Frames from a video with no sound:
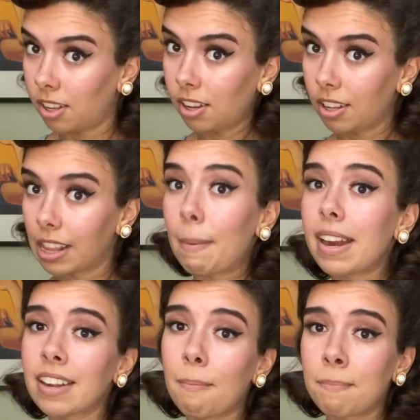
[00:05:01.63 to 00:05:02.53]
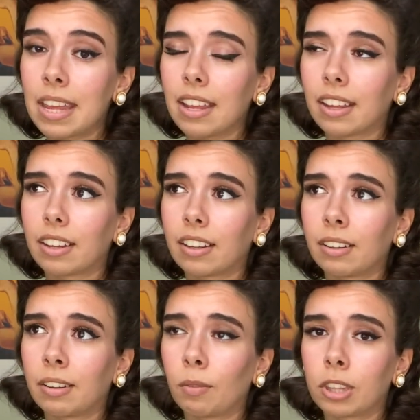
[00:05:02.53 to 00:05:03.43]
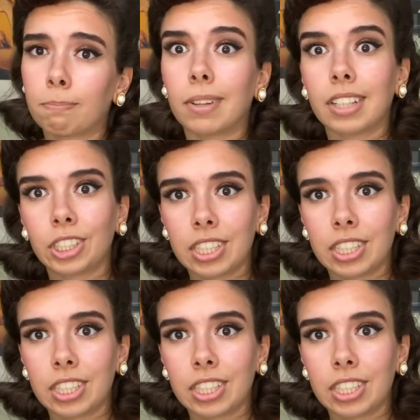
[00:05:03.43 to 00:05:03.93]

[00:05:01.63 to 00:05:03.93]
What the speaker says: that might not be with malicious